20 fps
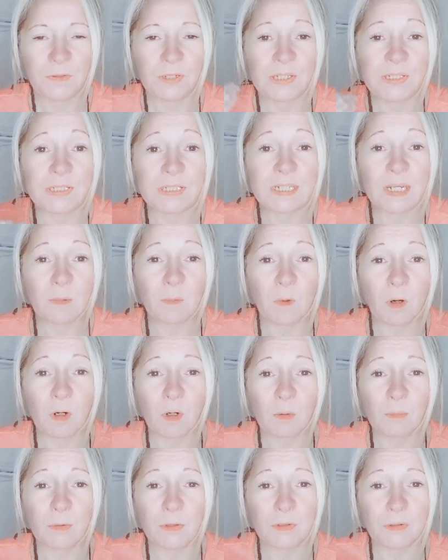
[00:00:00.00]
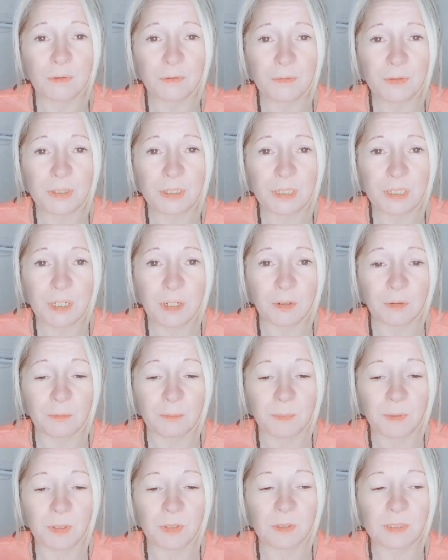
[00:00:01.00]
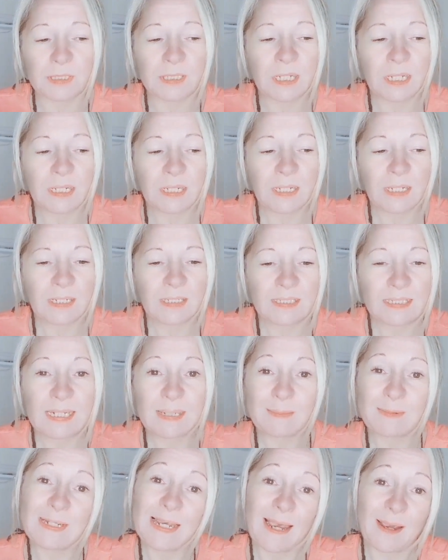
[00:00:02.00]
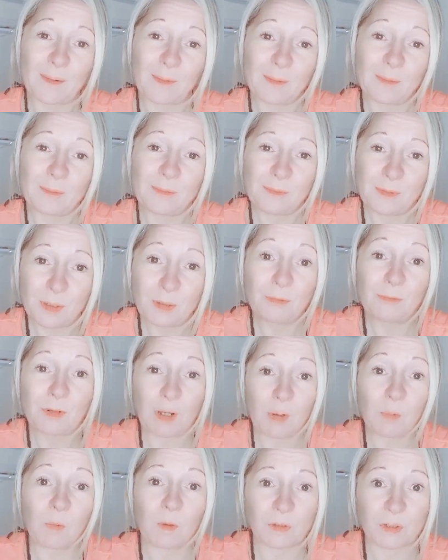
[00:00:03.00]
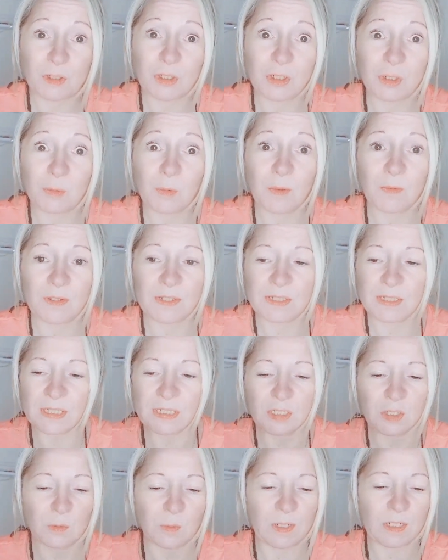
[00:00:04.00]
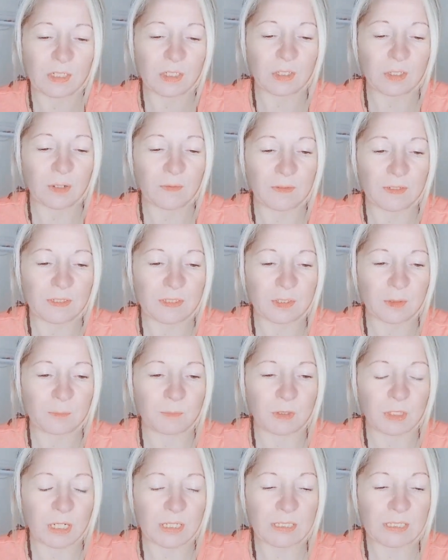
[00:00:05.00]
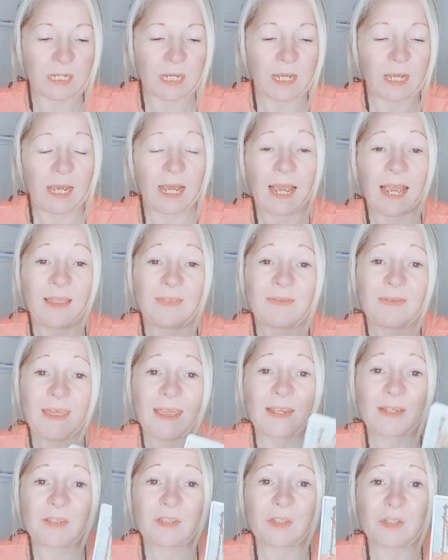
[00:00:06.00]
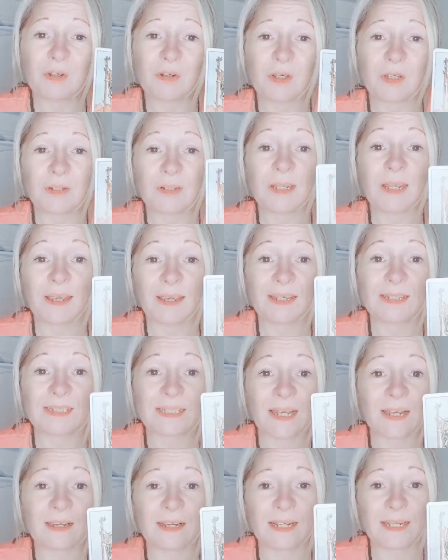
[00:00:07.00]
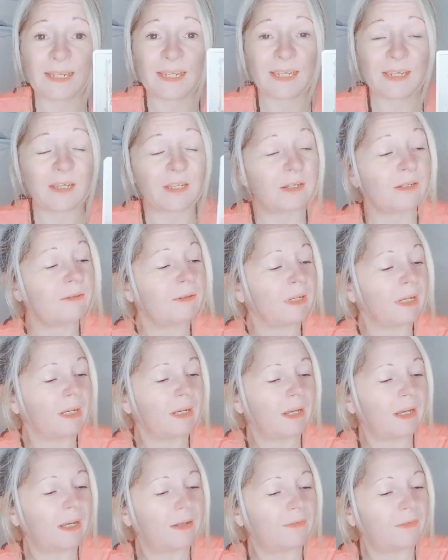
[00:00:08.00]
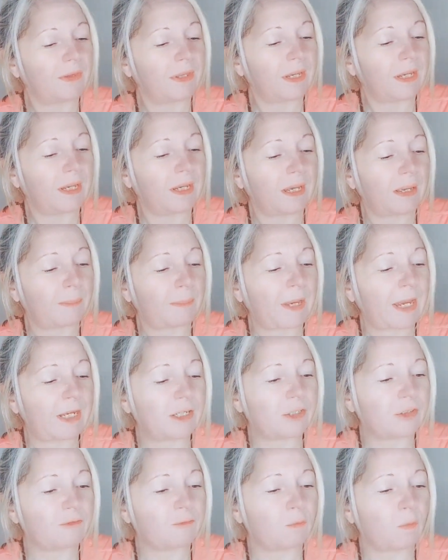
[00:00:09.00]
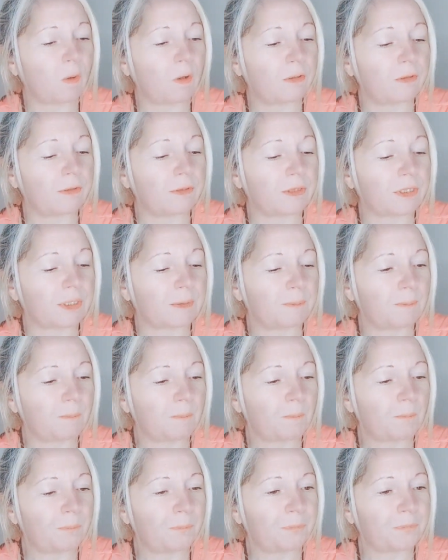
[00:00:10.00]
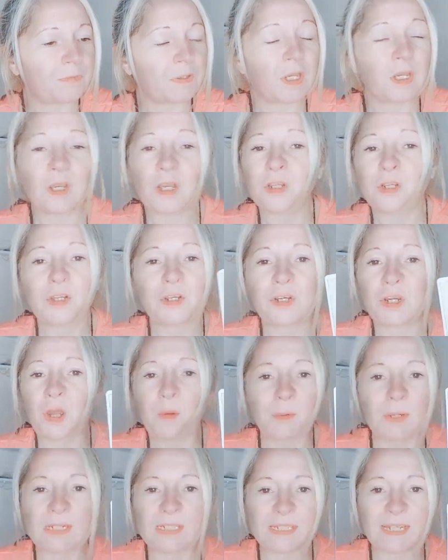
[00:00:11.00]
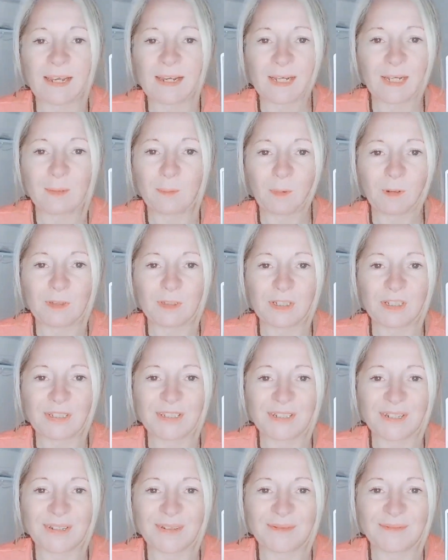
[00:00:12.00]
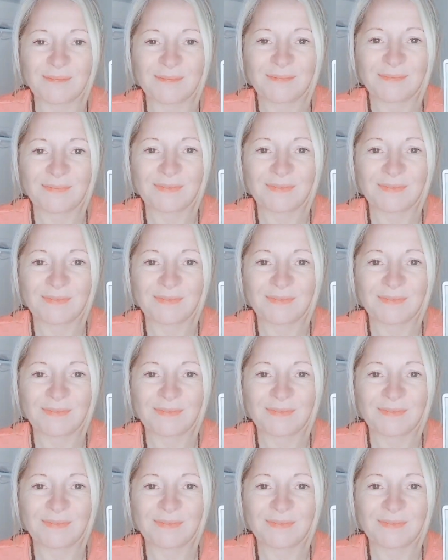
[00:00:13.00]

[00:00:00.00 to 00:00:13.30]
and see what comes through to you. Because deep down, you know what to do on this situation, on this subject. And then the Page of Wands, you're going to know exactly what to do.